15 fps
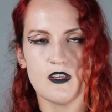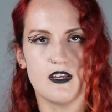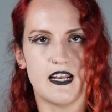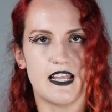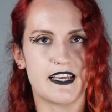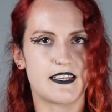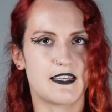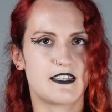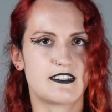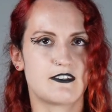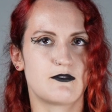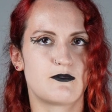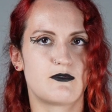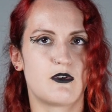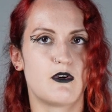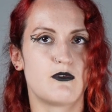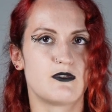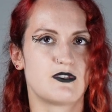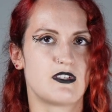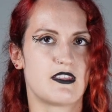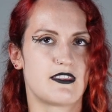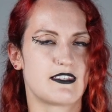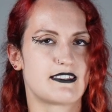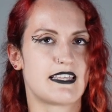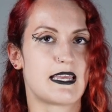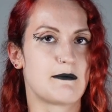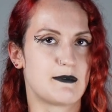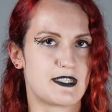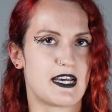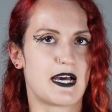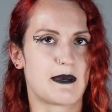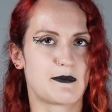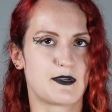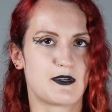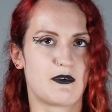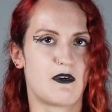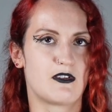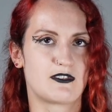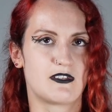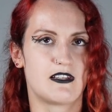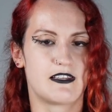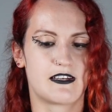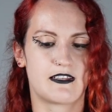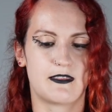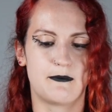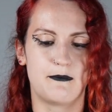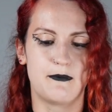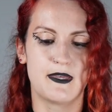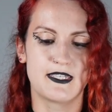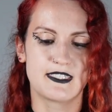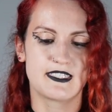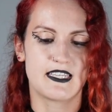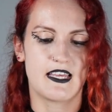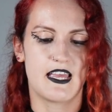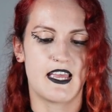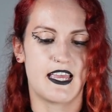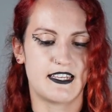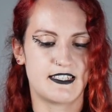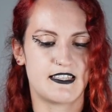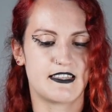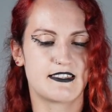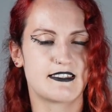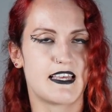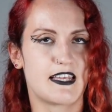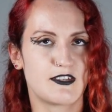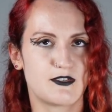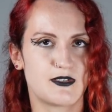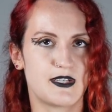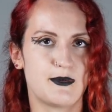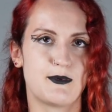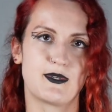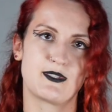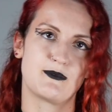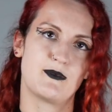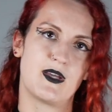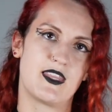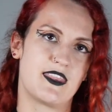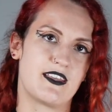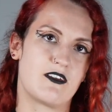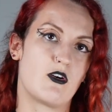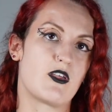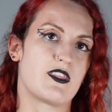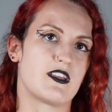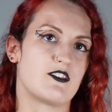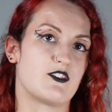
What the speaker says: like it rose at the same time, you know. Also like the mid 18th century was when the Gothic